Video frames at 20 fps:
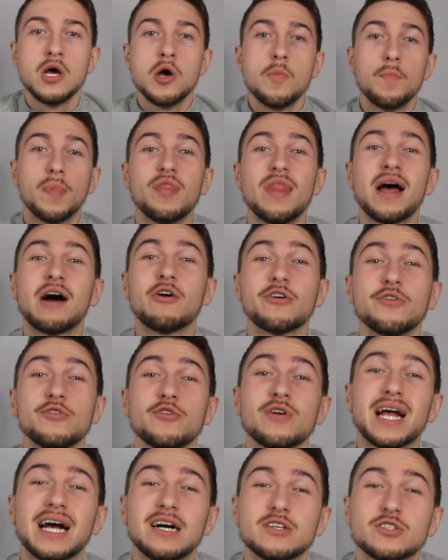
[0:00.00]
But now
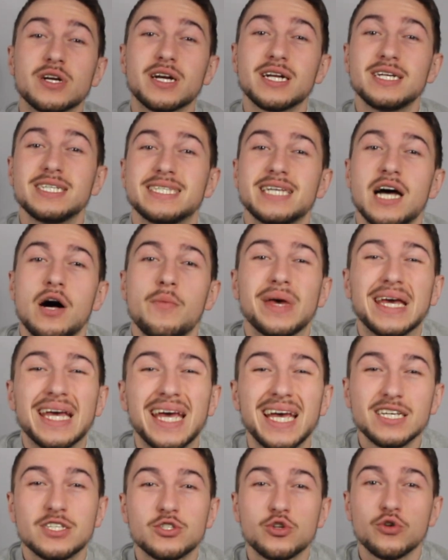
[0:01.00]
you guys are gonna tell me,
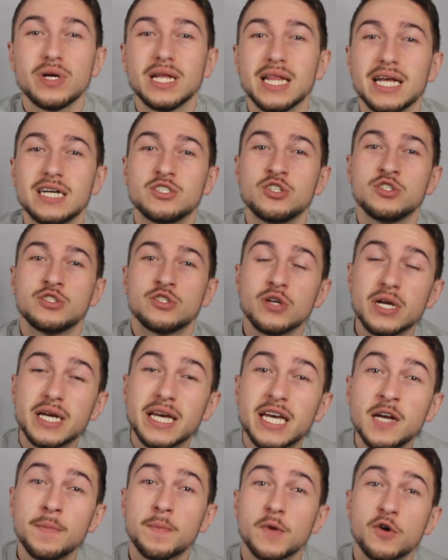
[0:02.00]
History Legends, you
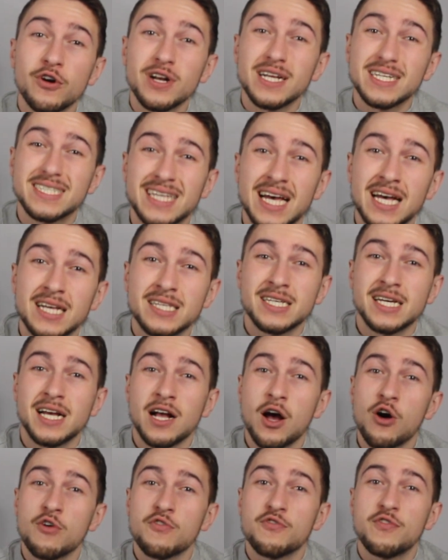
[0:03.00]
keep criticizing
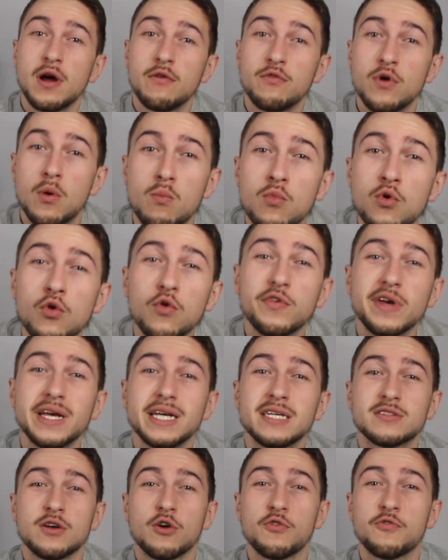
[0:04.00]
our favorite
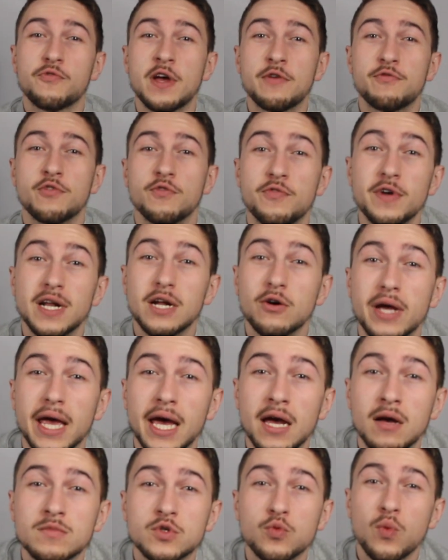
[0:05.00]
movies, our favorite video
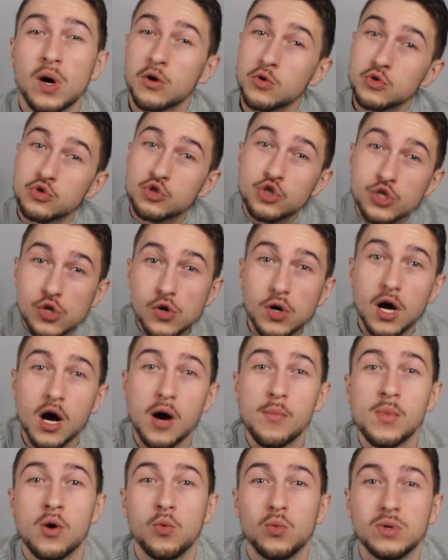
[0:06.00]
games, why don't you
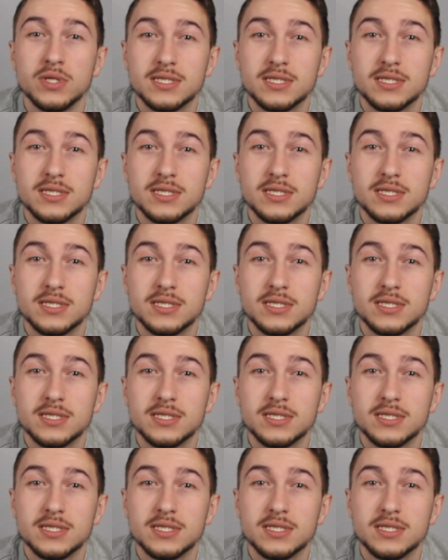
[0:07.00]
come up with